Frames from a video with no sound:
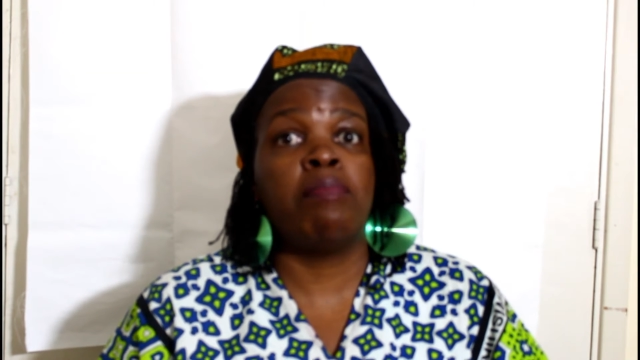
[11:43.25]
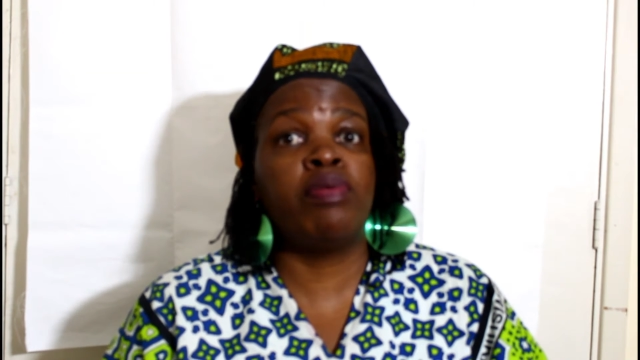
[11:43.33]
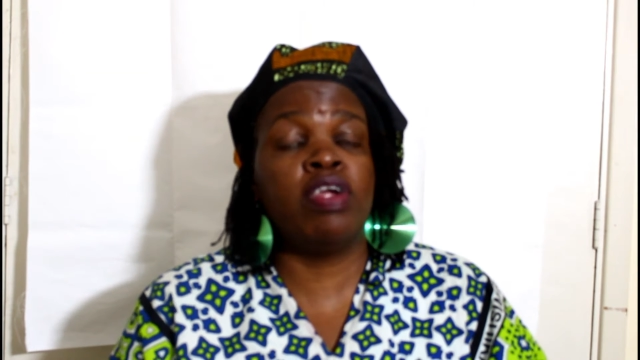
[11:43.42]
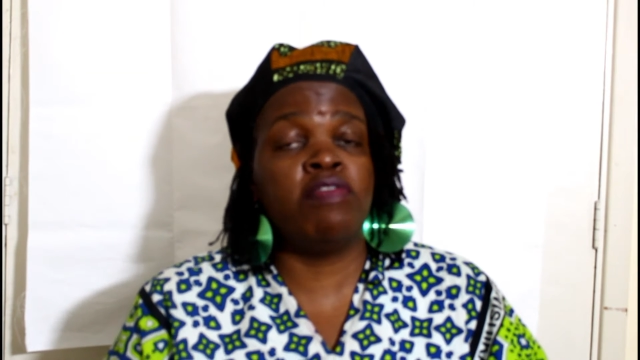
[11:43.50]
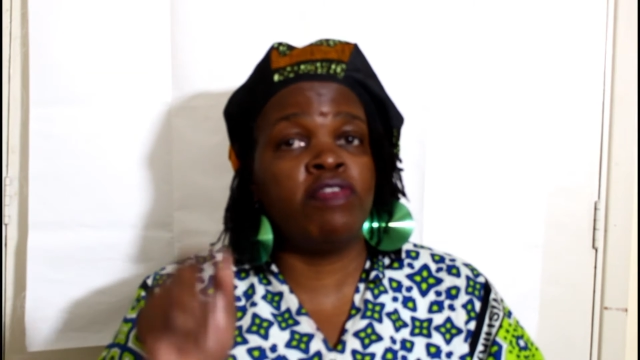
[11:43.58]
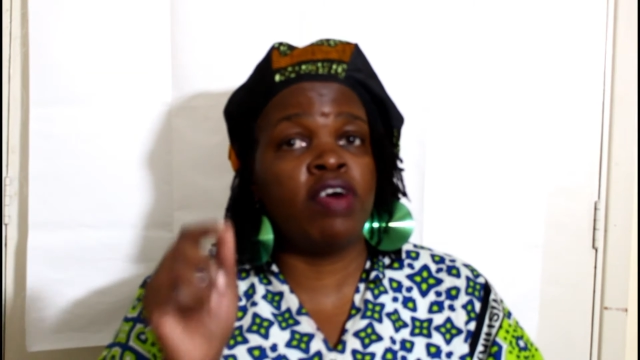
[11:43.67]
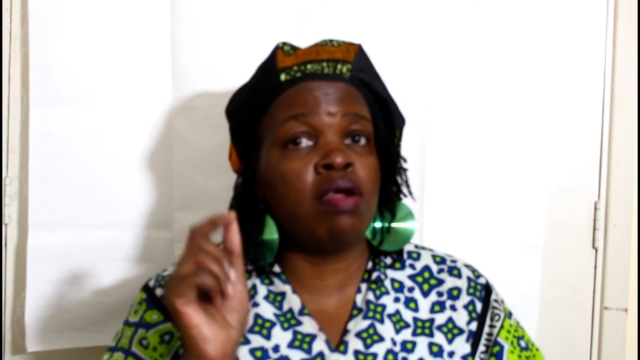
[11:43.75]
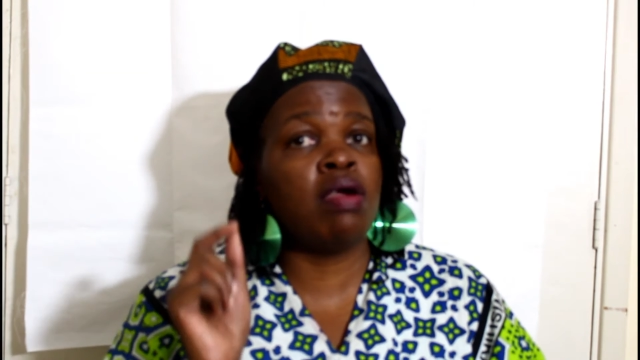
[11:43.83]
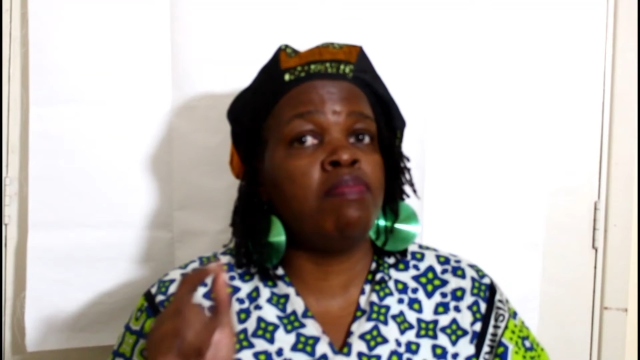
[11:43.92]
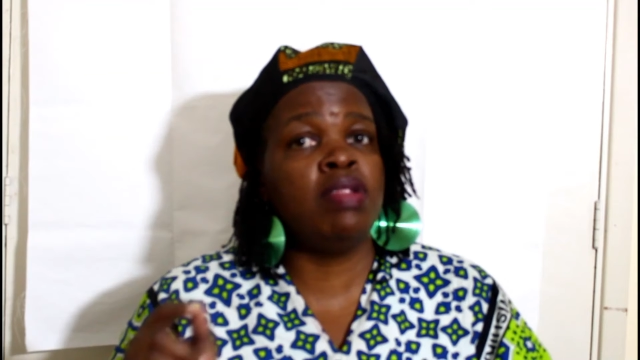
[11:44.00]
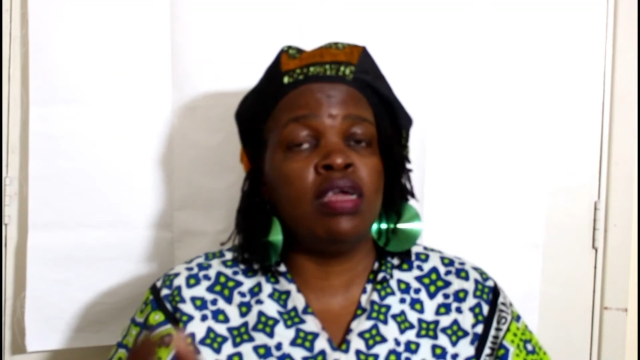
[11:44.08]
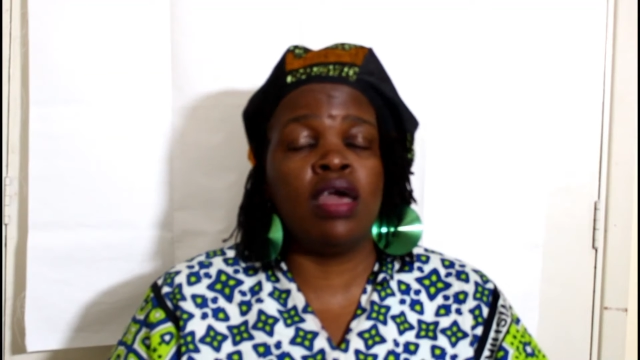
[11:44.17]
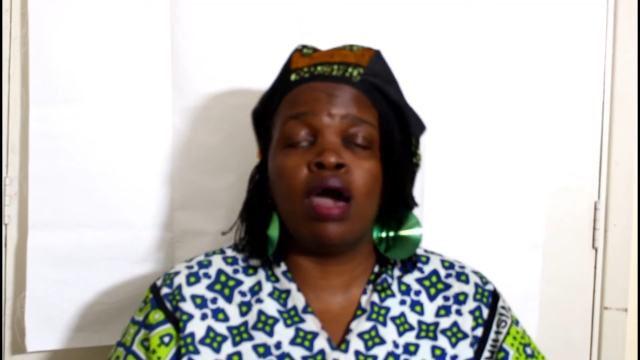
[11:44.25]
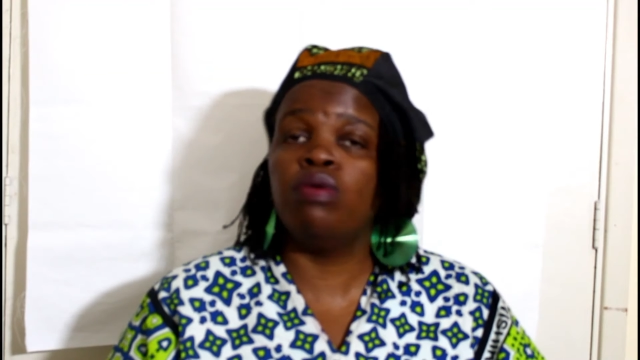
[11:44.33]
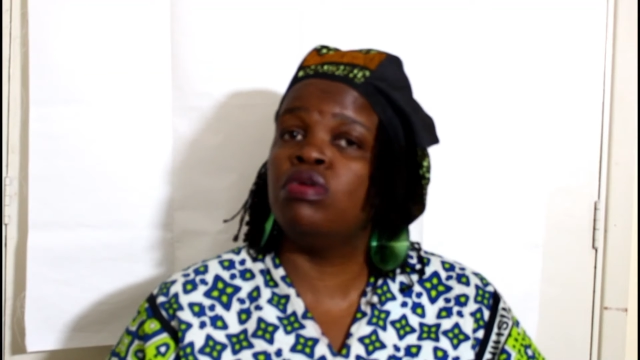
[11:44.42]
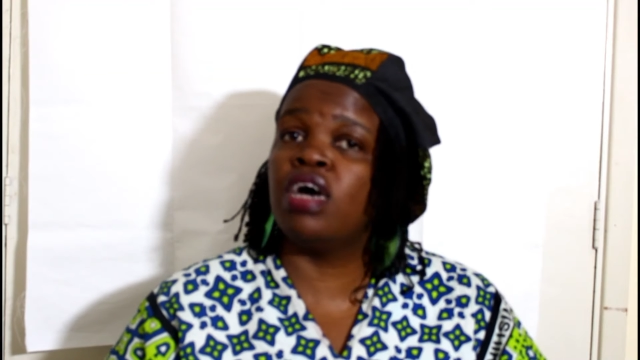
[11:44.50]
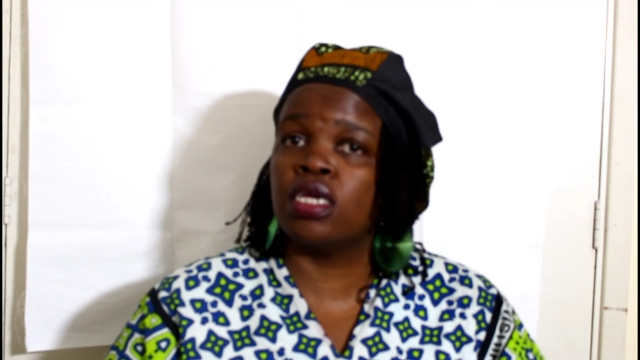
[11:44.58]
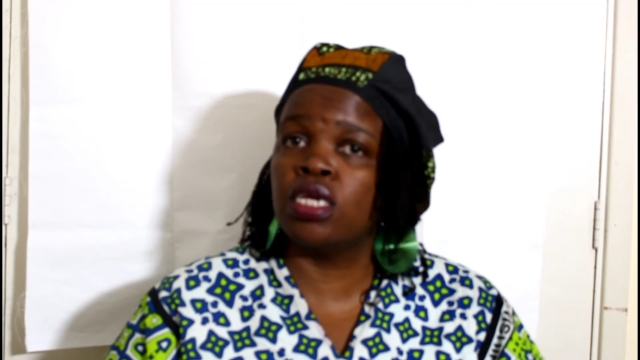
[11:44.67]
preferably I
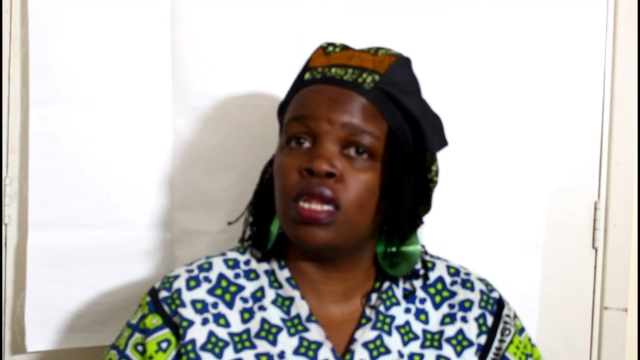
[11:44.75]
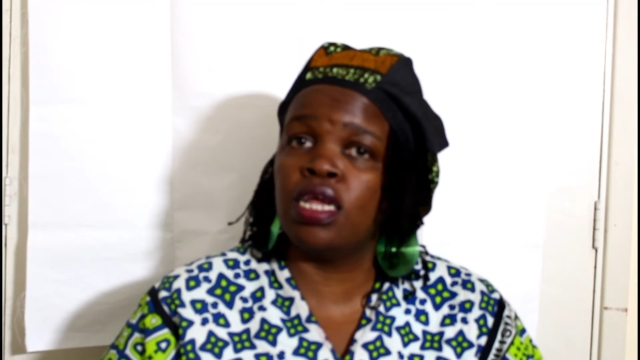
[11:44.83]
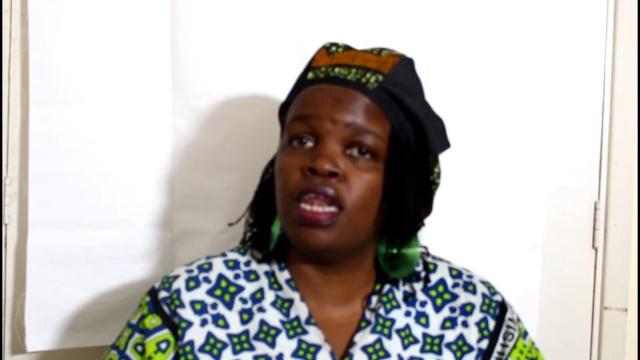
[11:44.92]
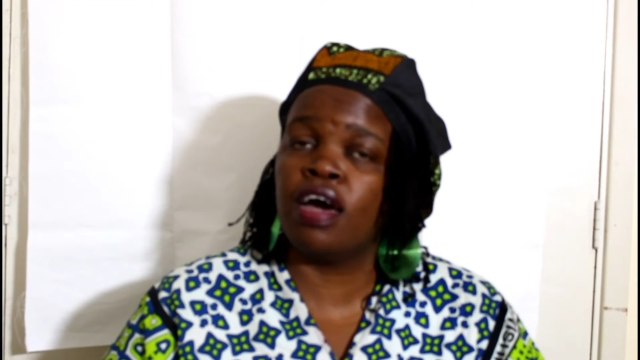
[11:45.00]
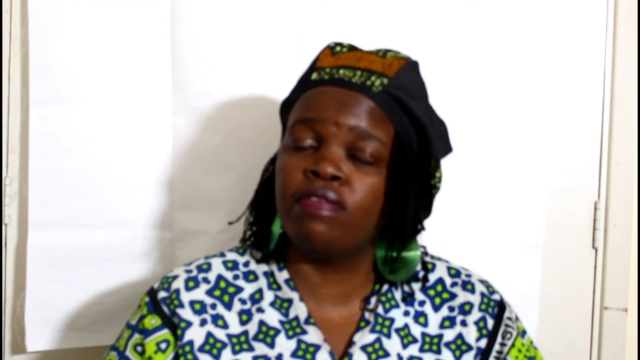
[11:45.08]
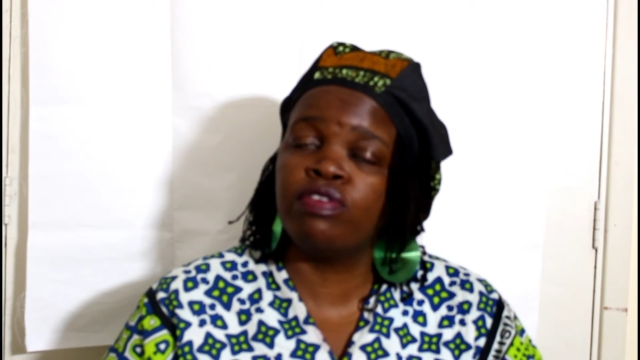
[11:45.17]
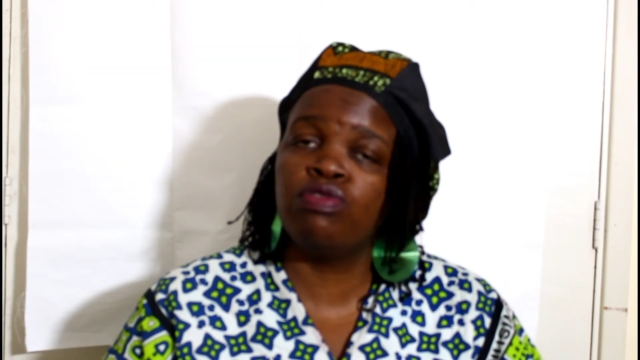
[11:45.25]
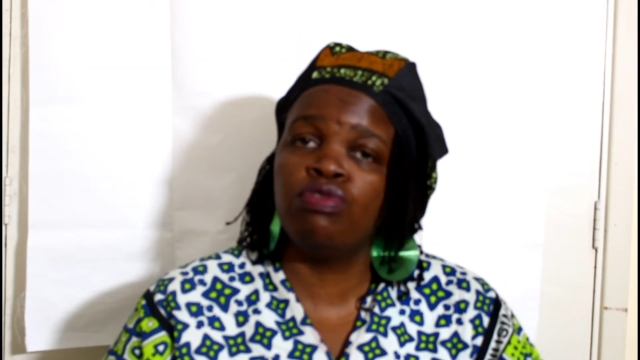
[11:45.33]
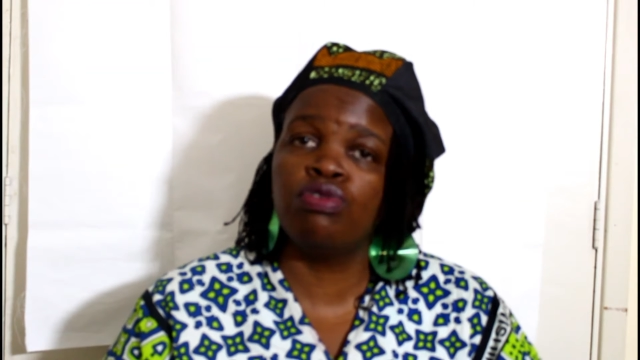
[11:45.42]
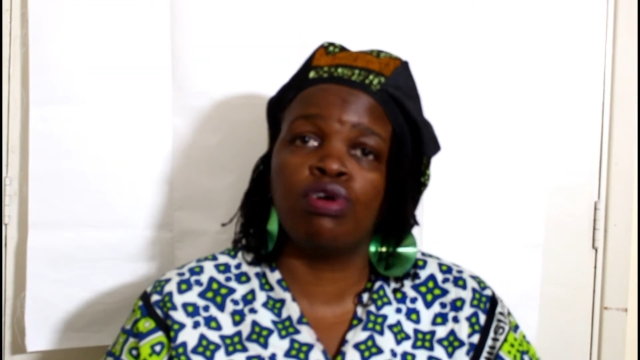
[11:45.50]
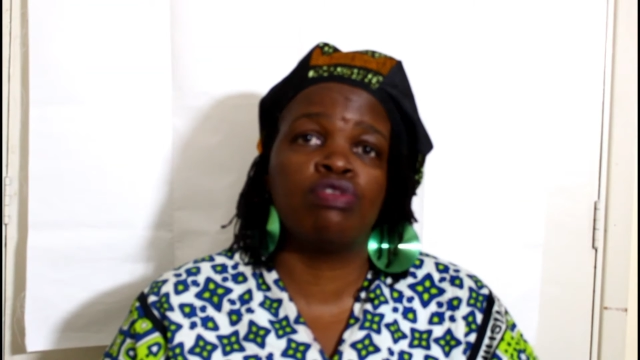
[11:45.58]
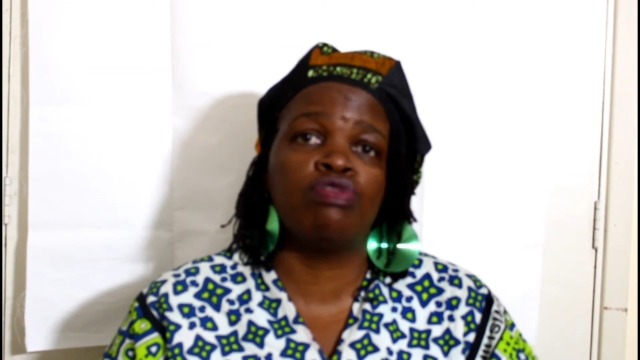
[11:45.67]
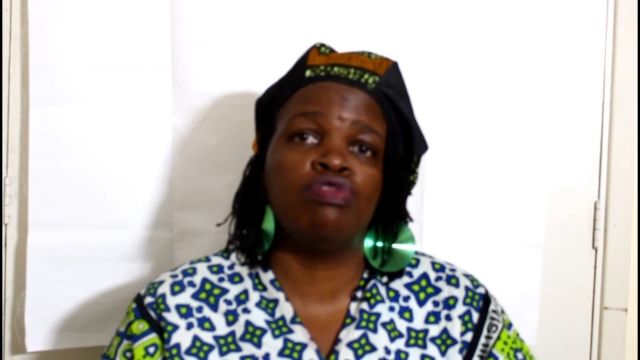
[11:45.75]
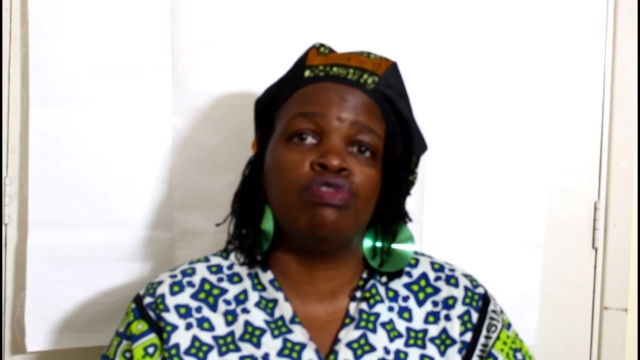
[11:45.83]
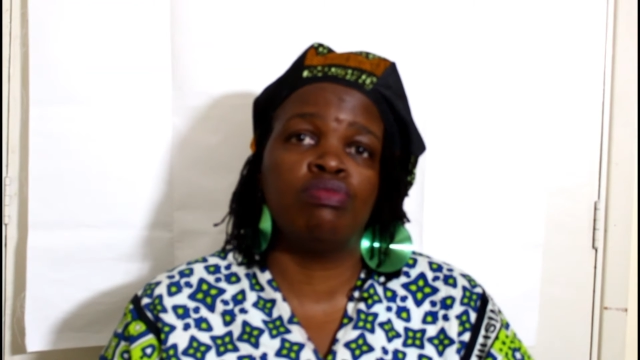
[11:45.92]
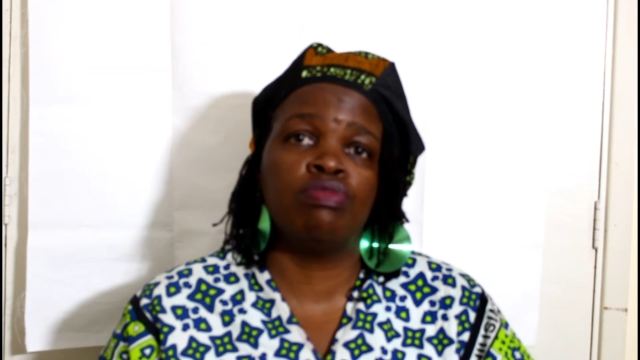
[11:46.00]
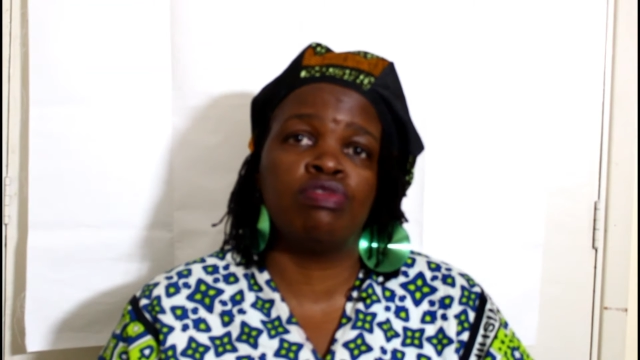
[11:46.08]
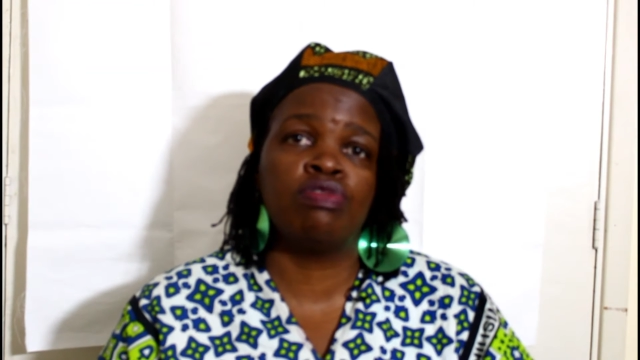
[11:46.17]
would actually love to do
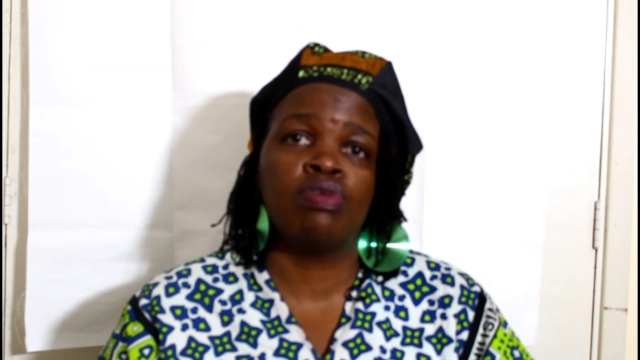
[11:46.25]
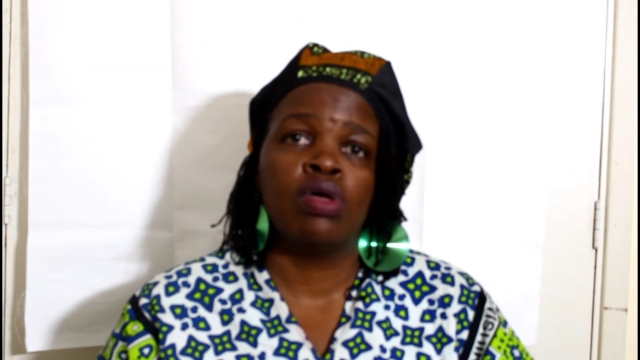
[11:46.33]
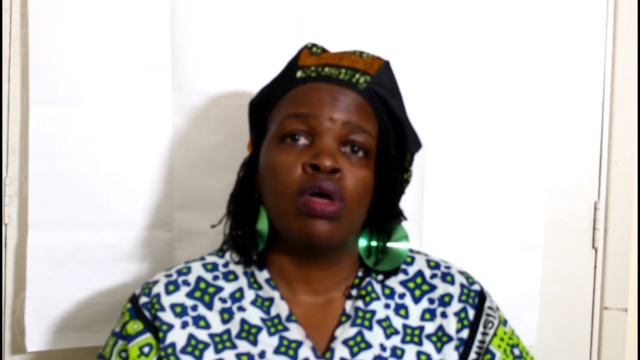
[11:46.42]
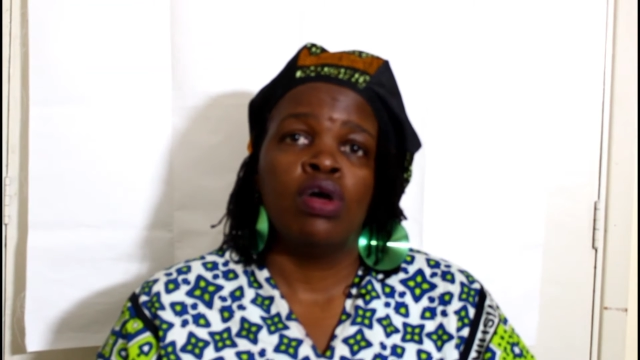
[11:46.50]
costumes